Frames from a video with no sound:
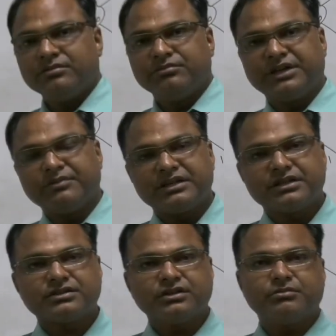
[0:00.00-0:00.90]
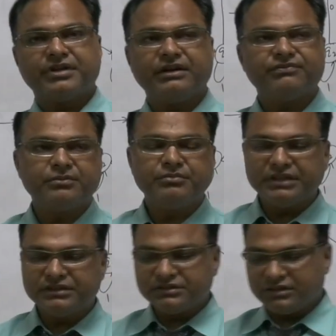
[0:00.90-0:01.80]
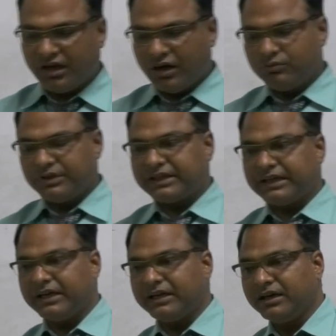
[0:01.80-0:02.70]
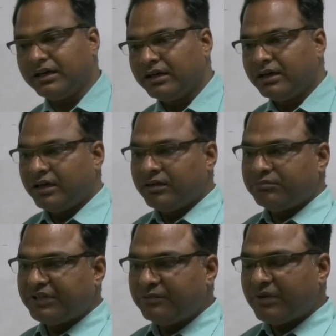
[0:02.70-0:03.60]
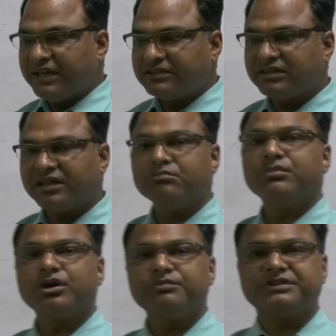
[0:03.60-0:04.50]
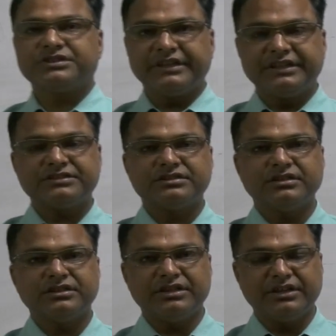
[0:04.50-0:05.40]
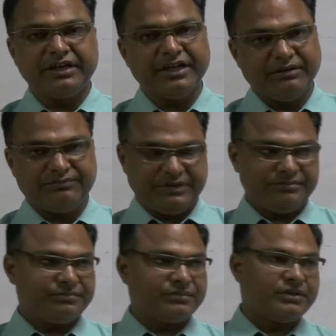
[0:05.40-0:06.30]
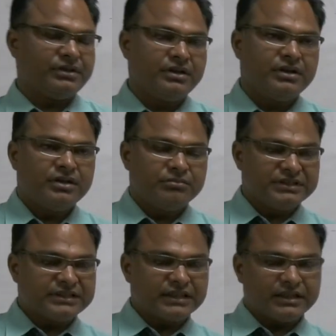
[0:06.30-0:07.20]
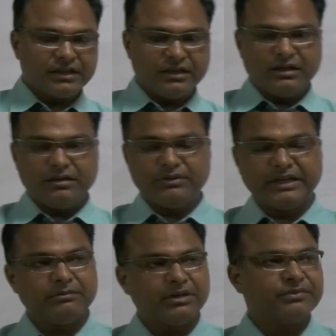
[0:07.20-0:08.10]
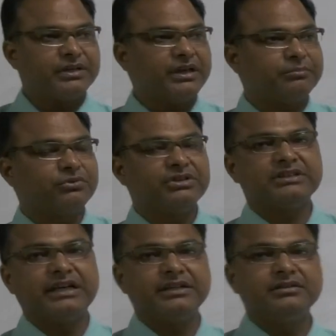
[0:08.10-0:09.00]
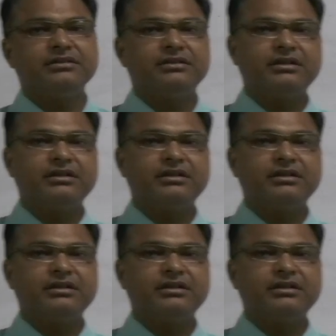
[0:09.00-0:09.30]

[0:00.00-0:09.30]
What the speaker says: Minimization of DFA means how we can minimize the number of states in a DFA. Basically, whenever we have to design